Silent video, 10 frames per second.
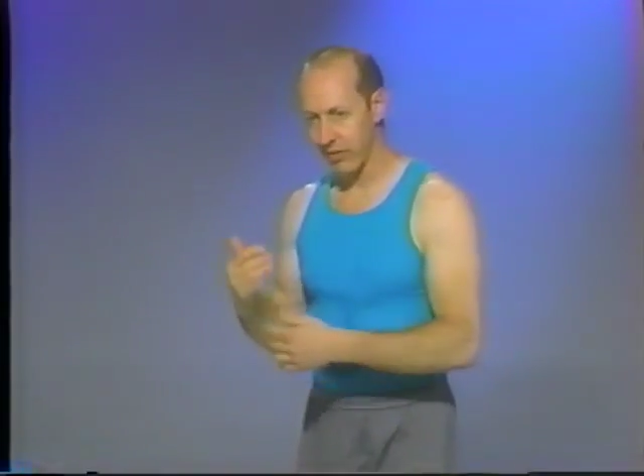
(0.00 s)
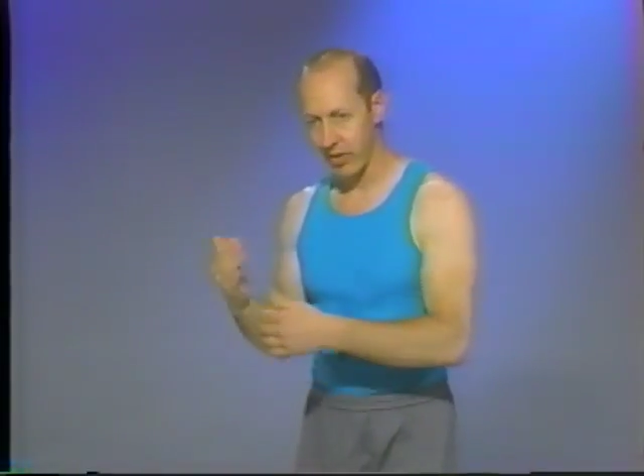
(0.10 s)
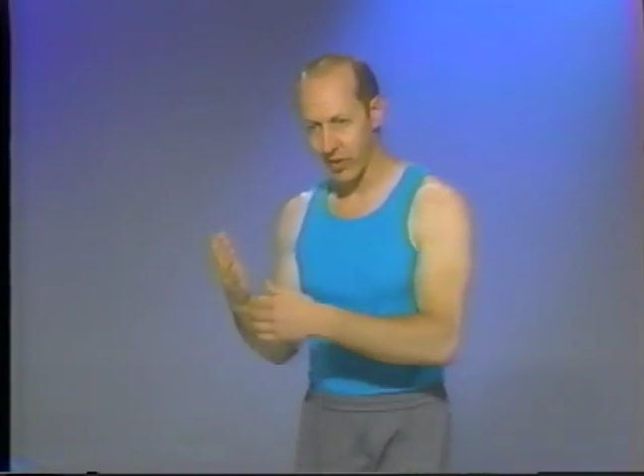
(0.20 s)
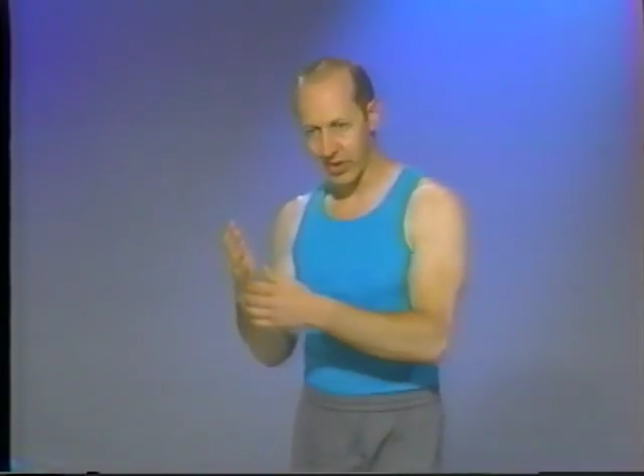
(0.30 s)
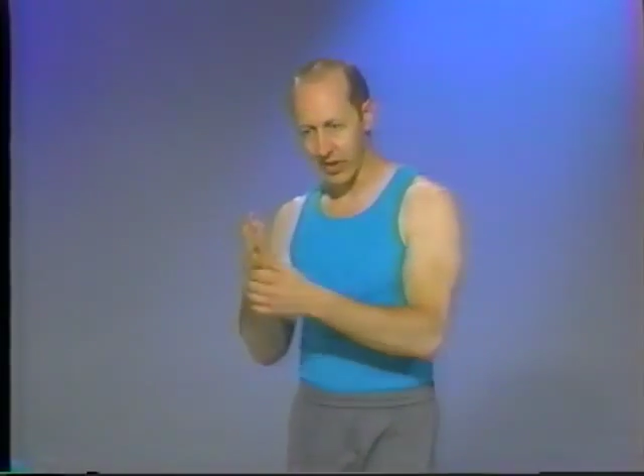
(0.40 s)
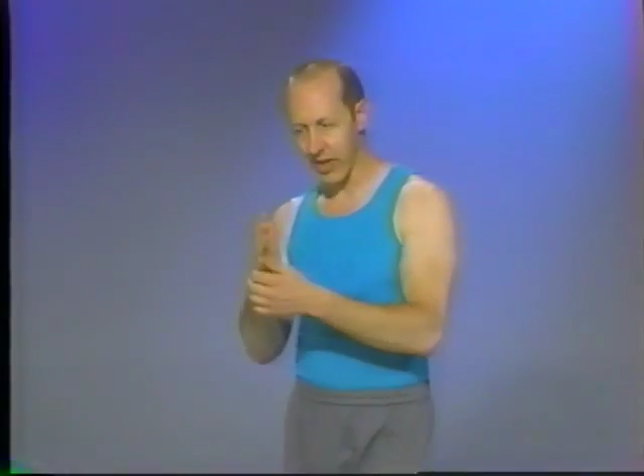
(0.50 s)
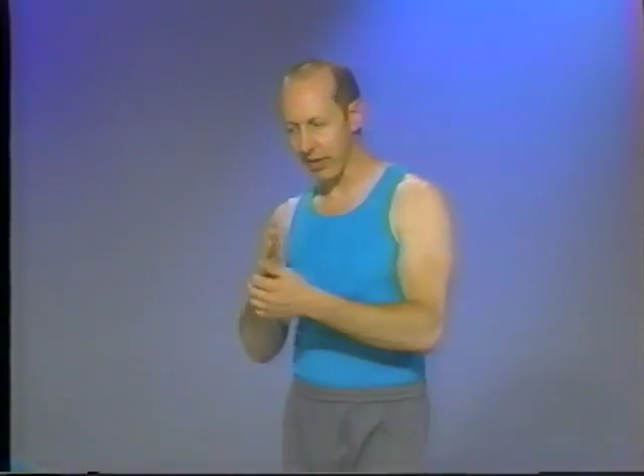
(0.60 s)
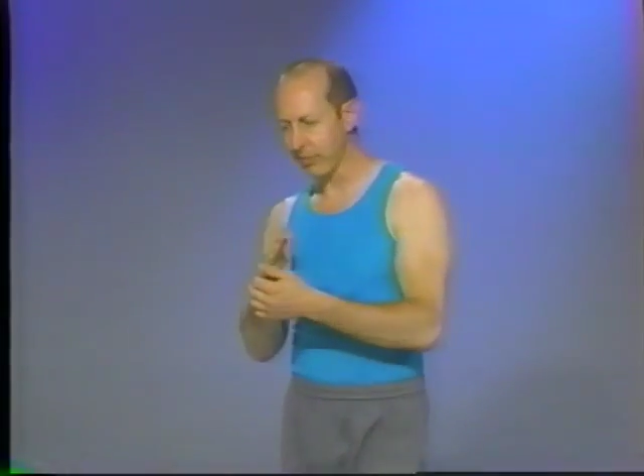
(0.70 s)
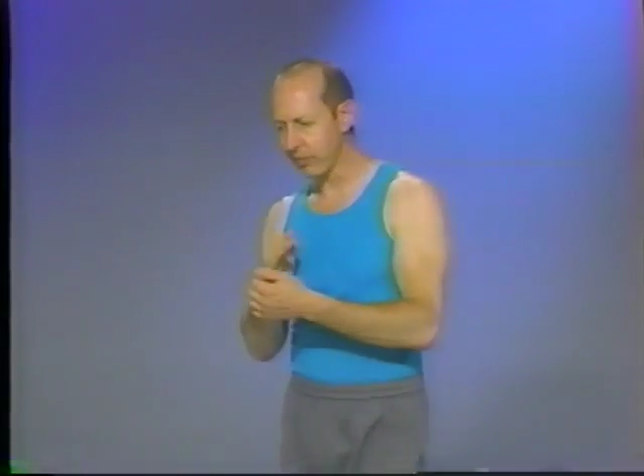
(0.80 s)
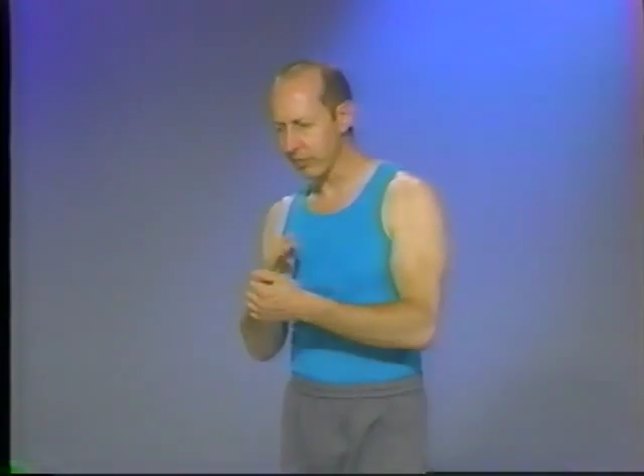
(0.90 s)
to its
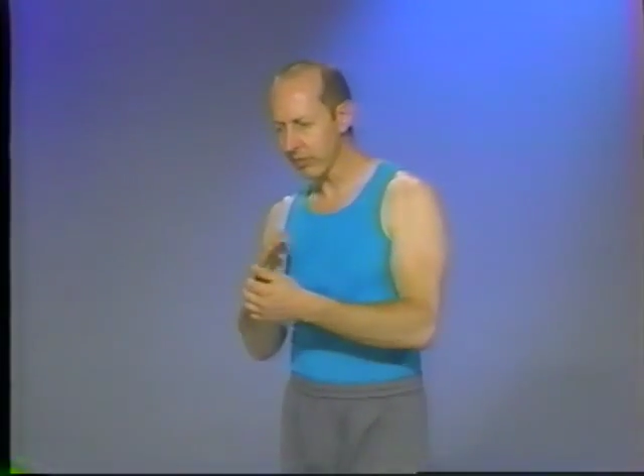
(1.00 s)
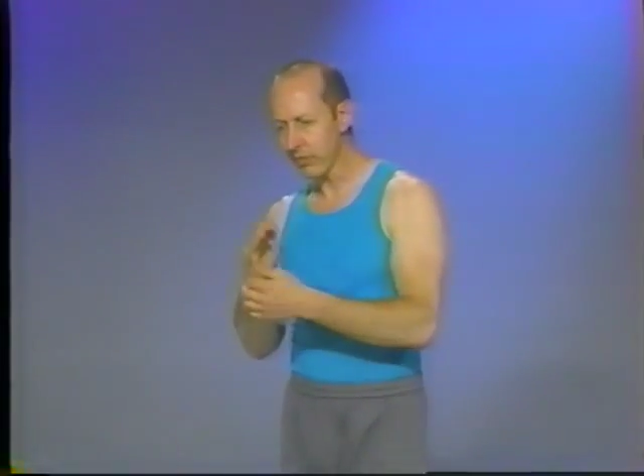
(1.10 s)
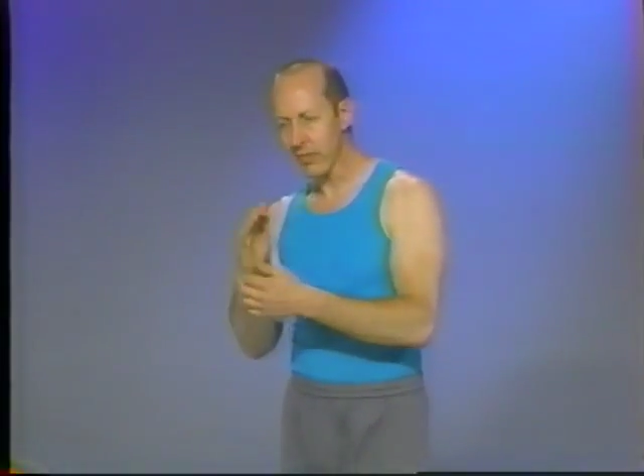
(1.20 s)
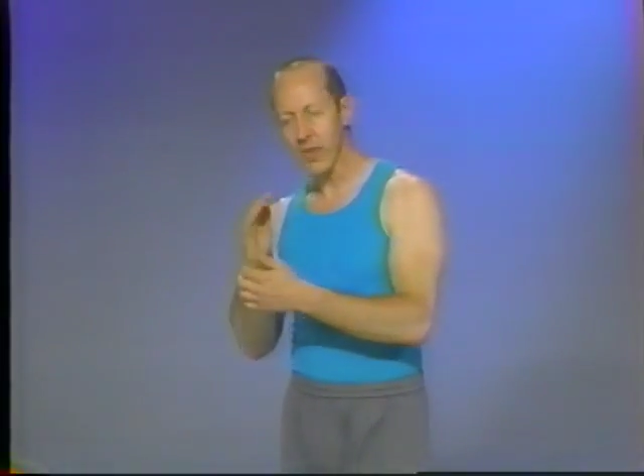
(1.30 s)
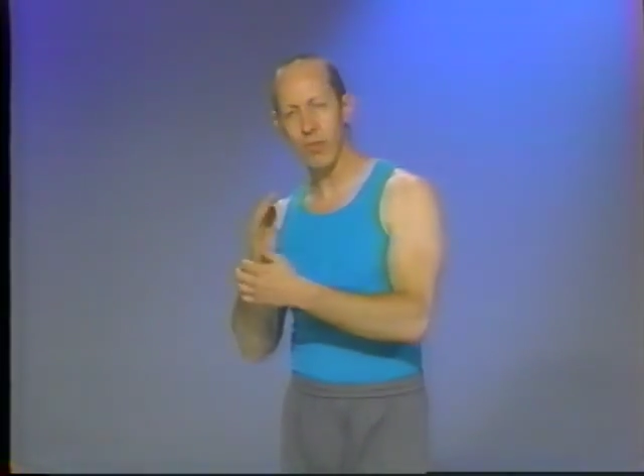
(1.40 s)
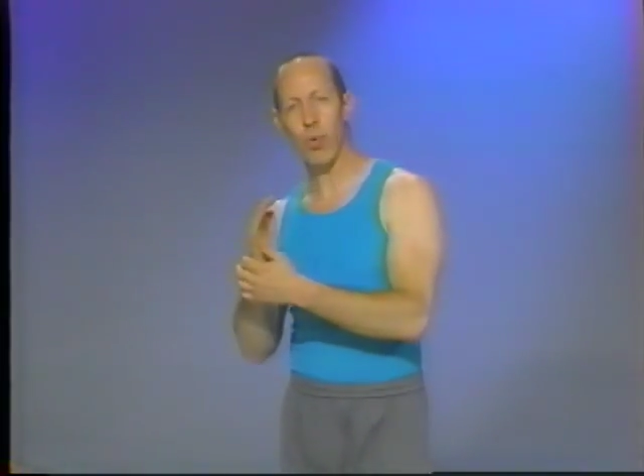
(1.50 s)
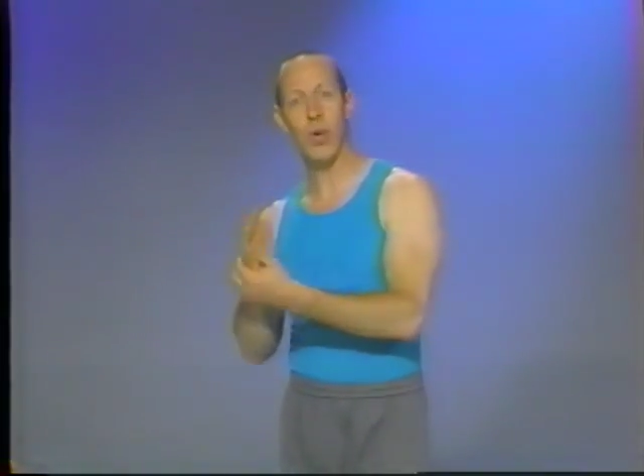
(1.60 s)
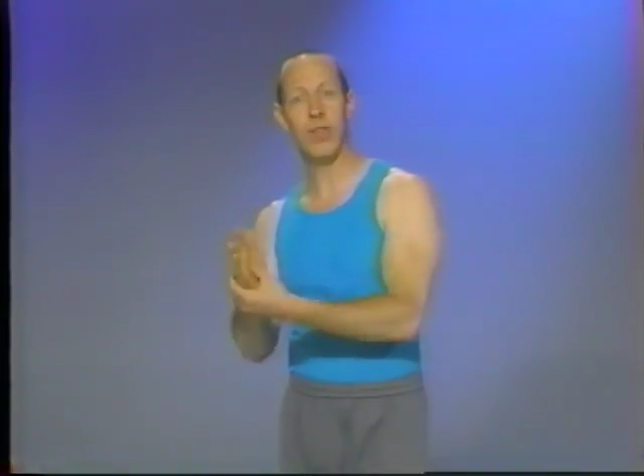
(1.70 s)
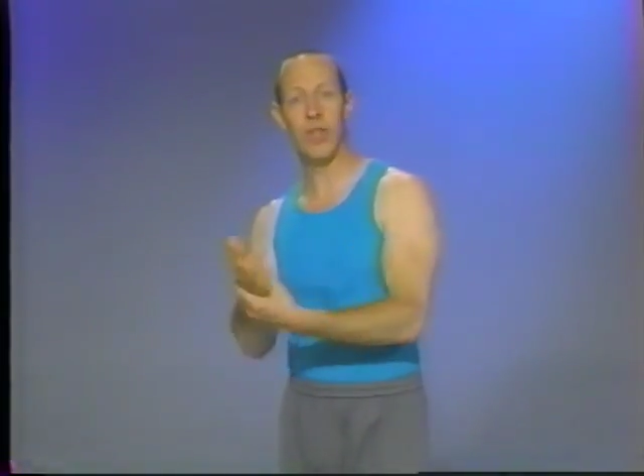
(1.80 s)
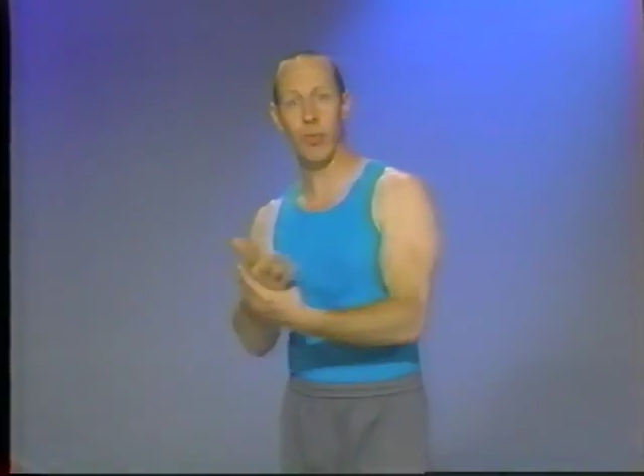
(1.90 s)

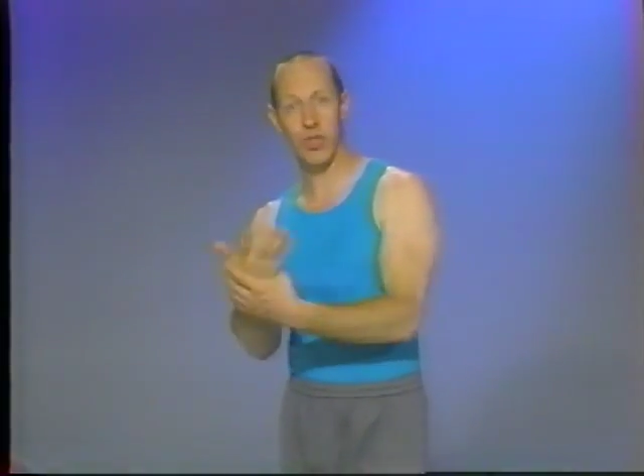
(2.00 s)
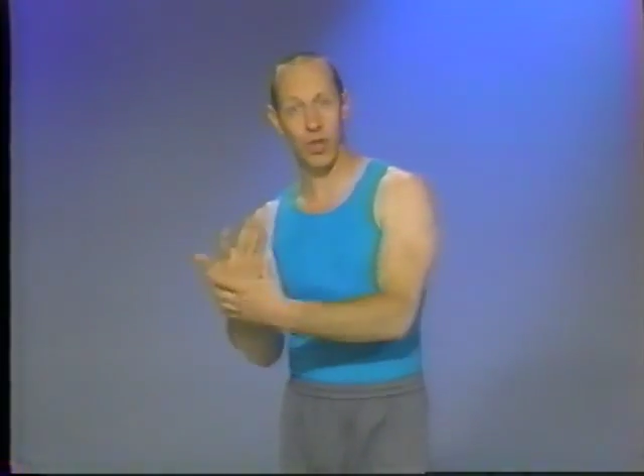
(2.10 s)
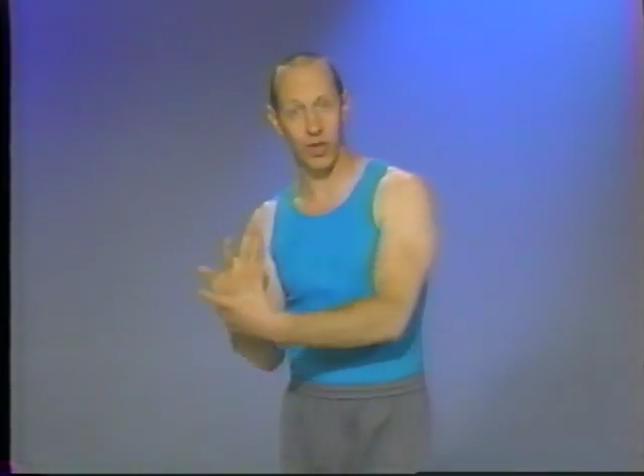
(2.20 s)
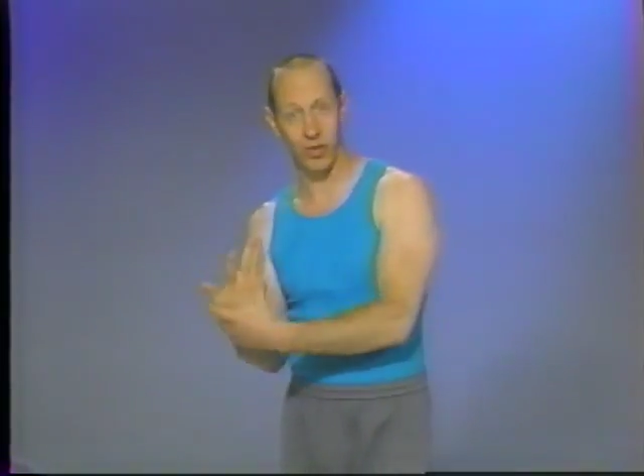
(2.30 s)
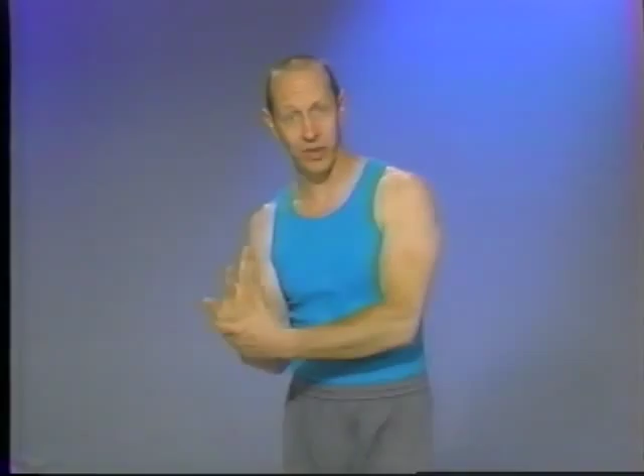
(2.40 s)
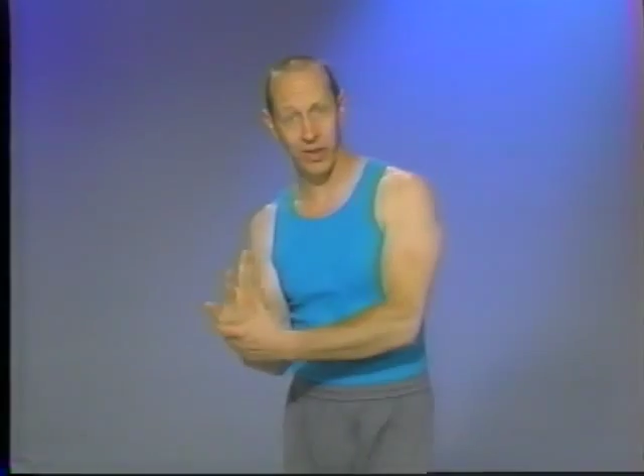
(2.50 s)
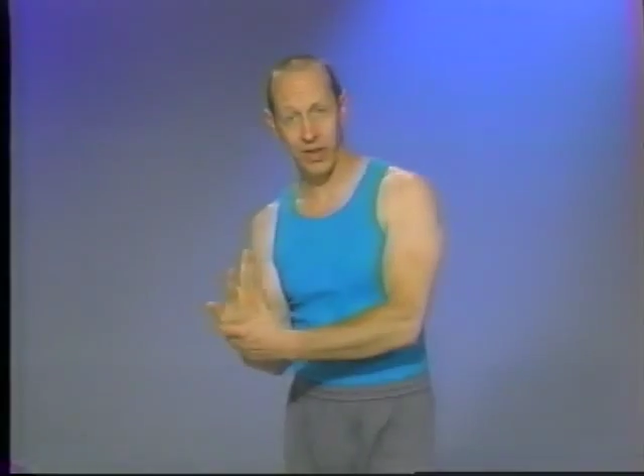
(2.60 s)
point of no return.